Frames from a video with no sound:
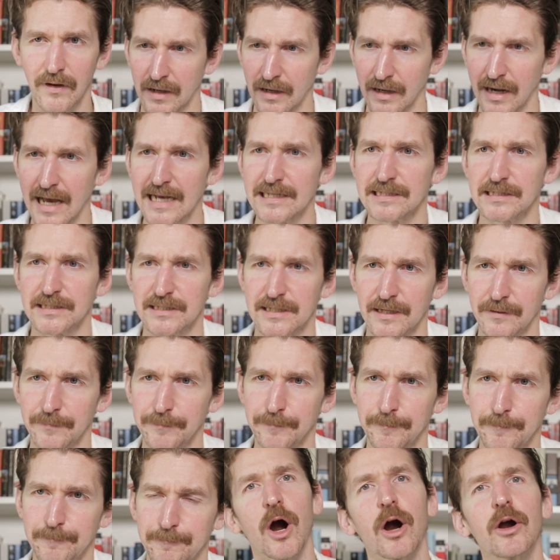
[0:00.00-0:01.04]
and it asks him,
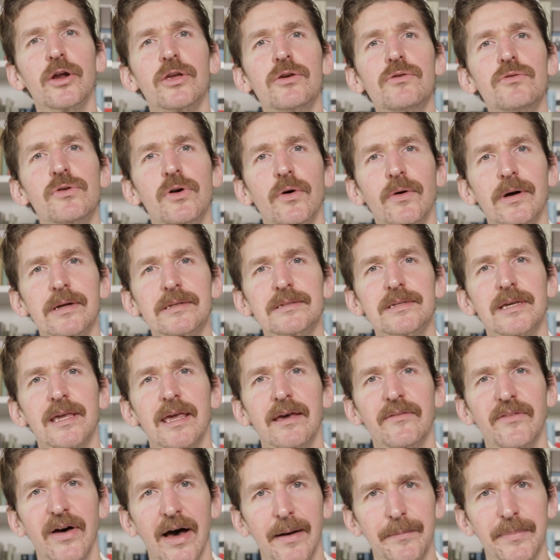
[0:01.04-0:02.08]
"Are you going to
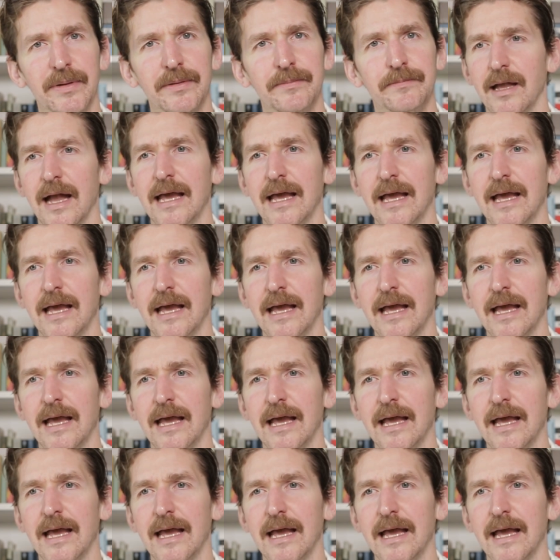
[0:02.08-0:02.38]
give up?"